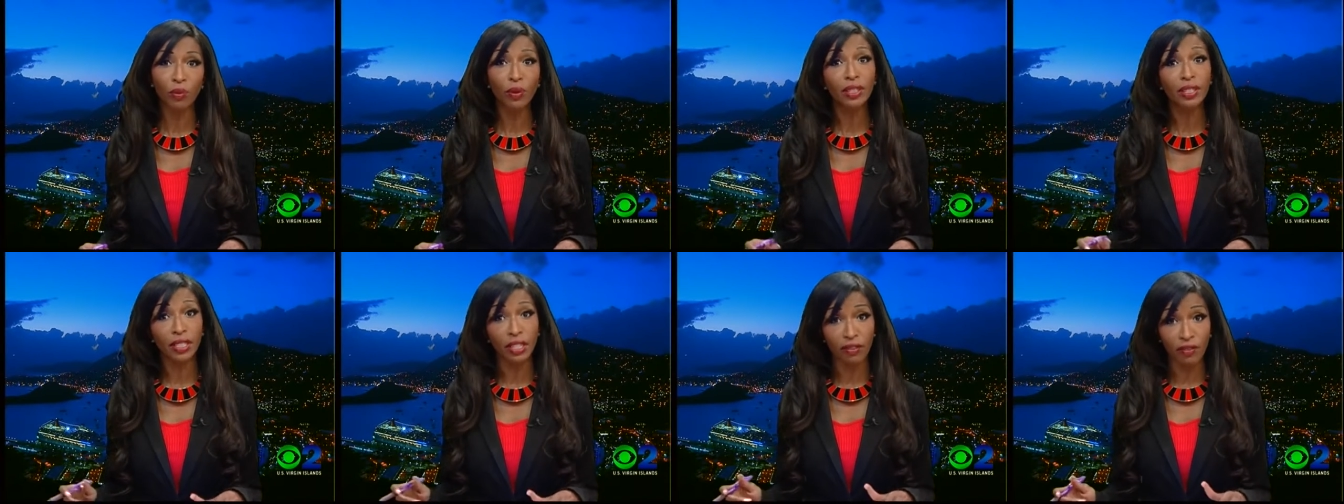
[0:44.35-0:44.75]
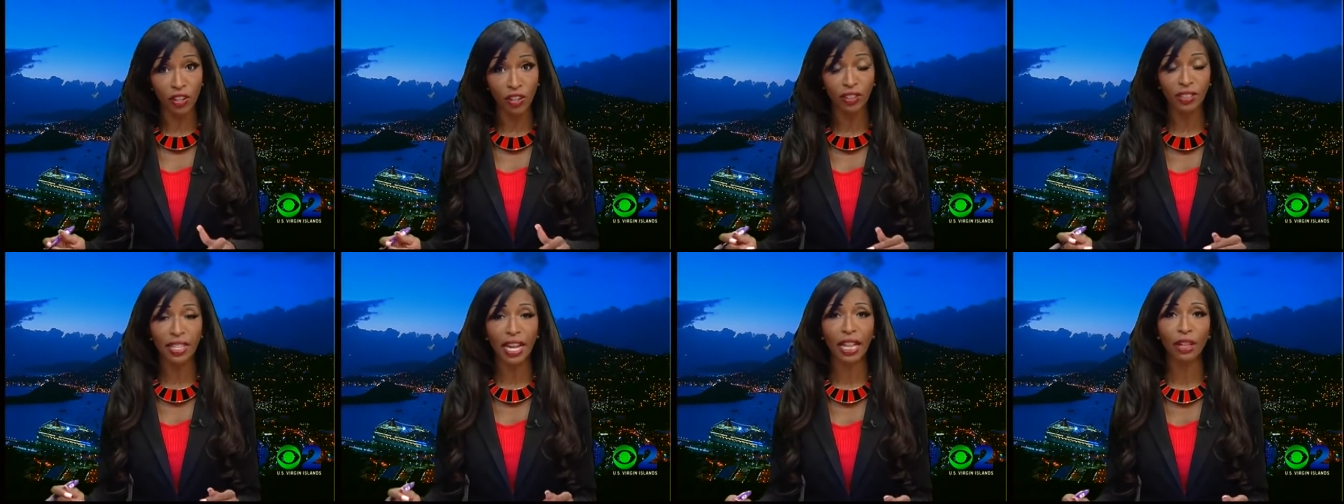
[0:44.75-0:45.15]
receive their
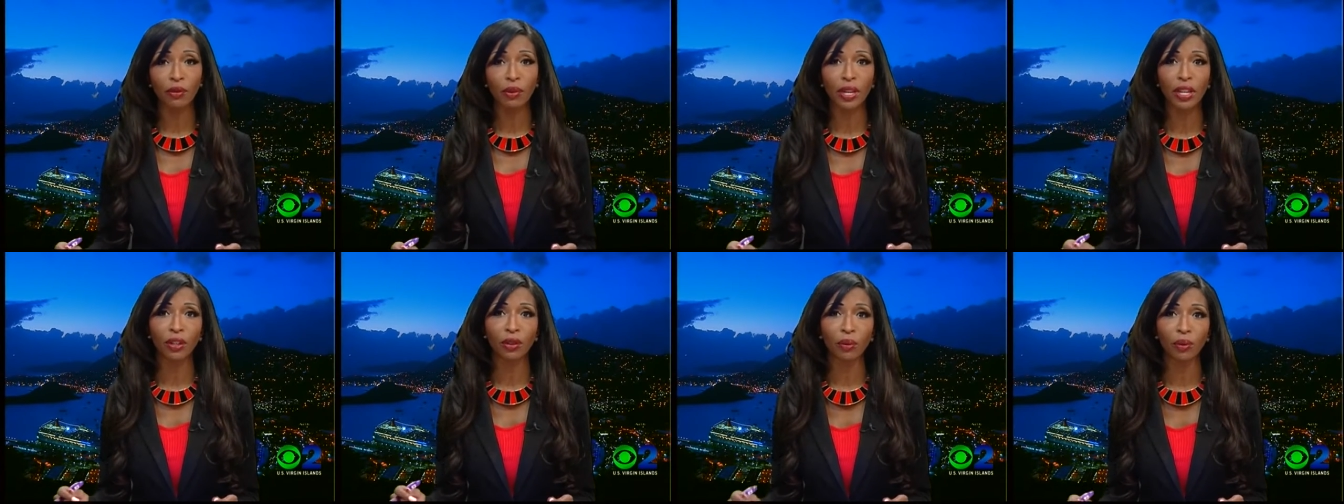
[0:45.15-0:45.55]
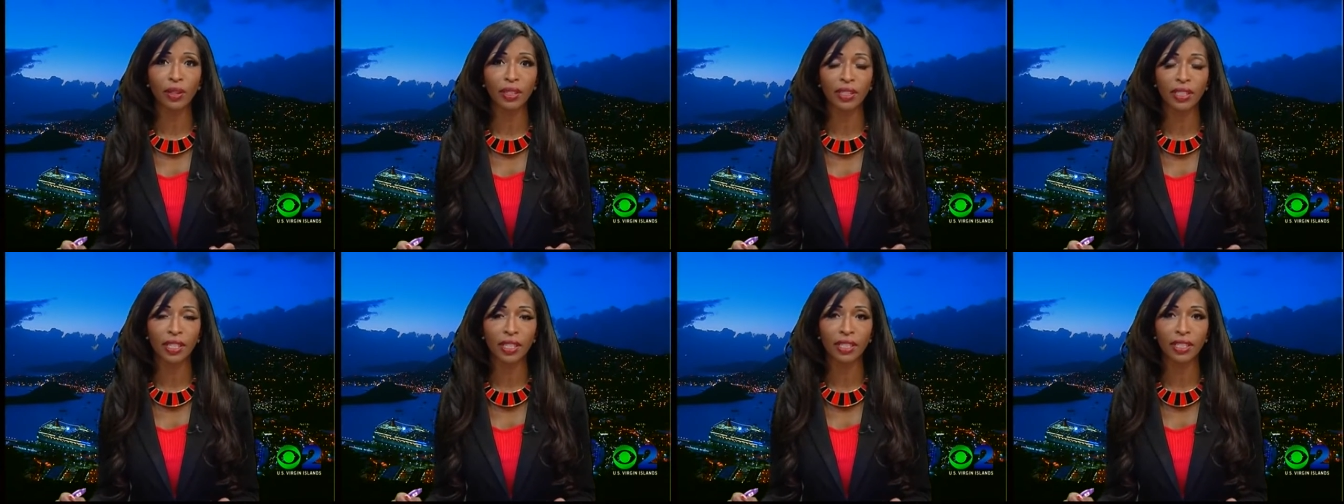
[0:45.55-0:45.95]
salary
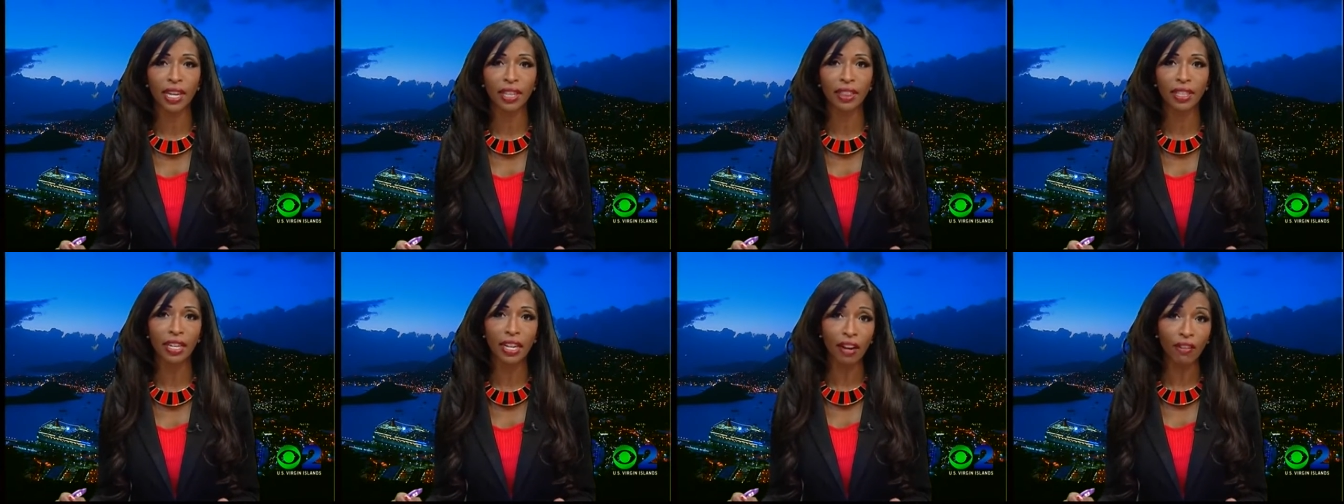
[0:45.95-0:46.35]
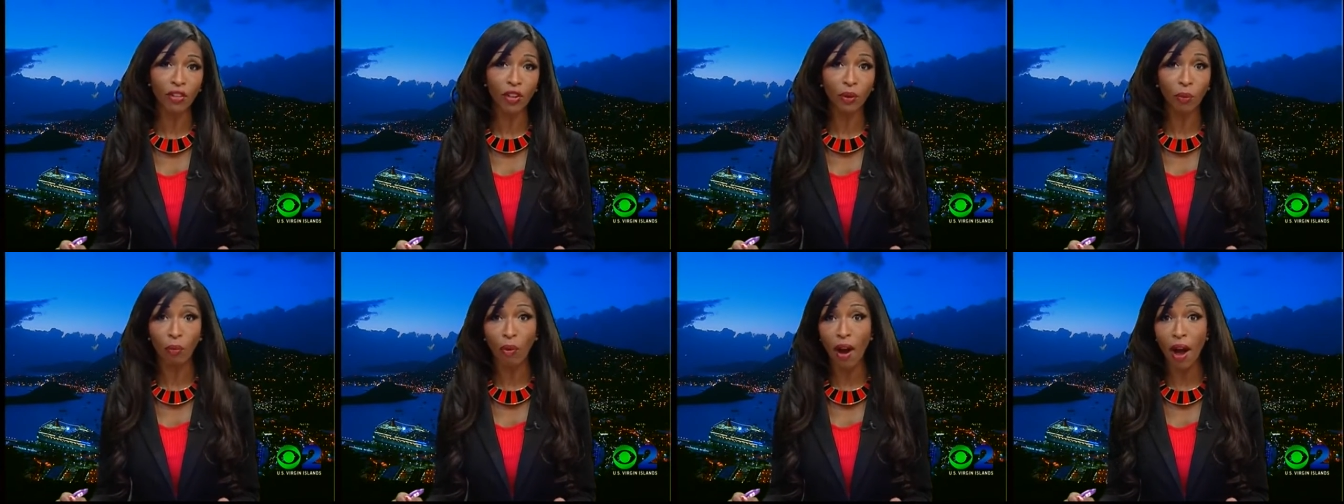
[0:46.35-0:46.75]
increases that the
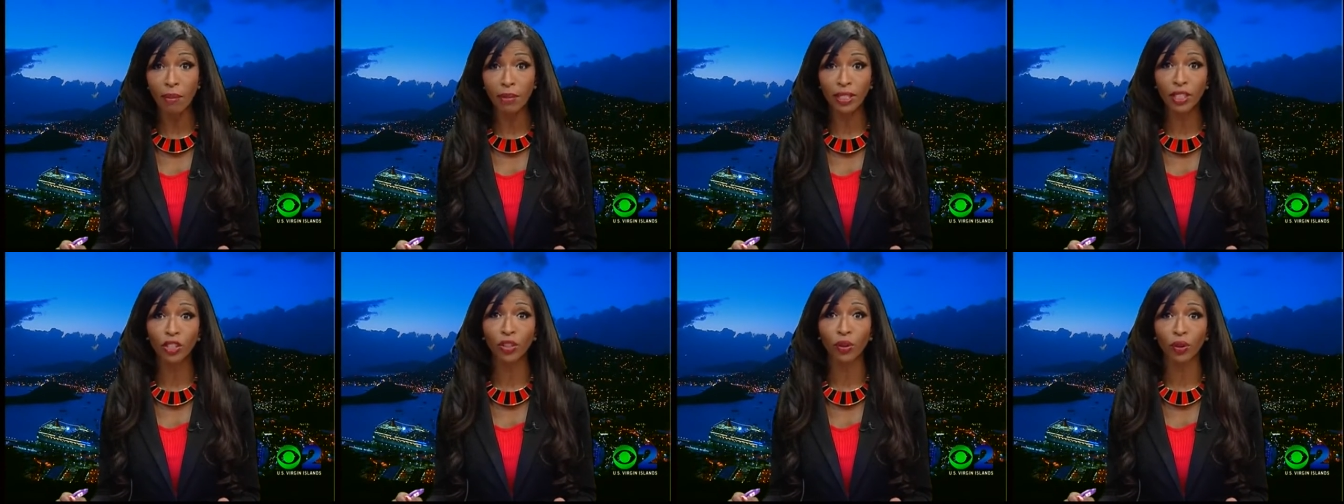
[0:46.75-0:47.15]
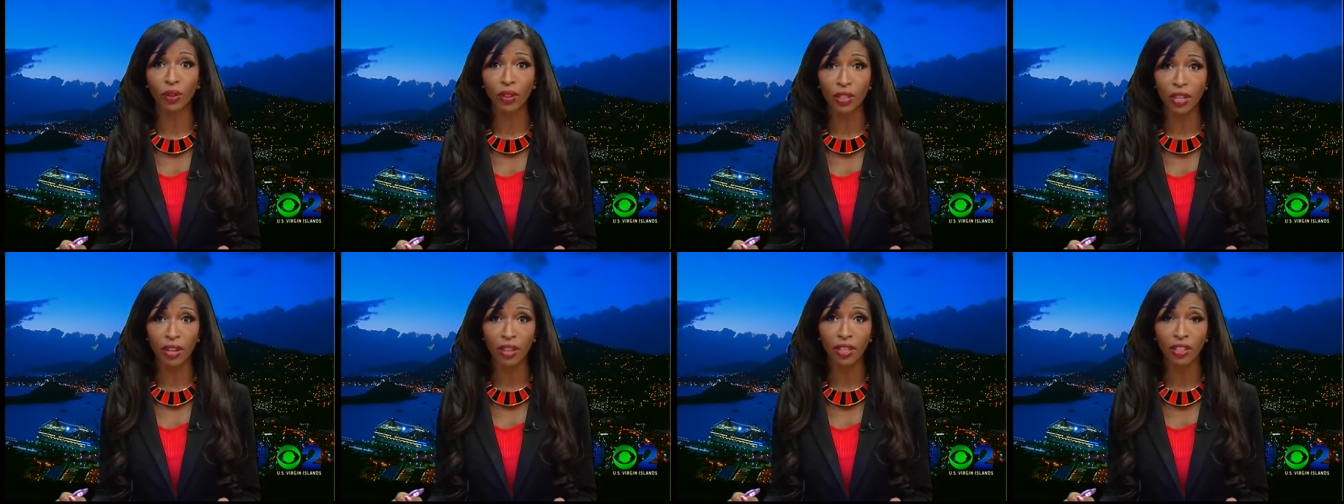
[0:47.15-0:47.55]
governor promised
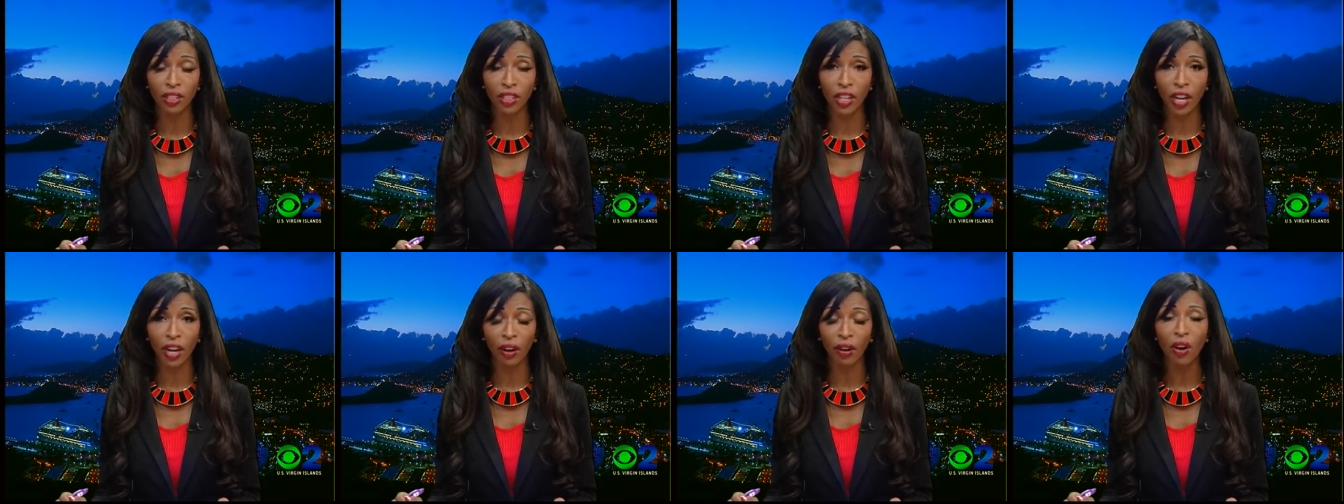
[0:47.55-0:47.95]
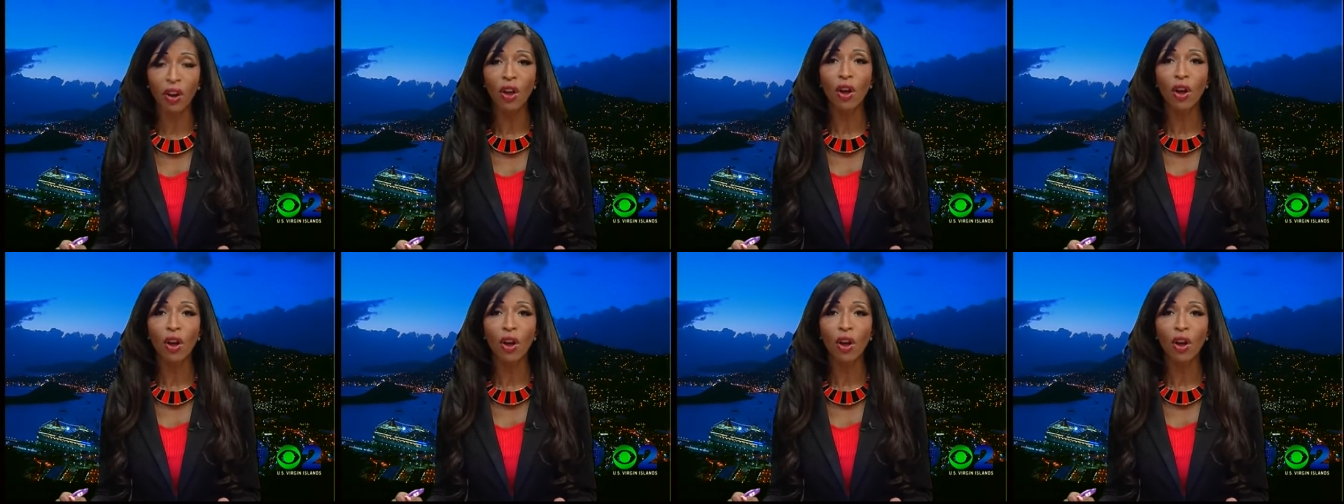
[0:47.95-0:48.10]
earlier this year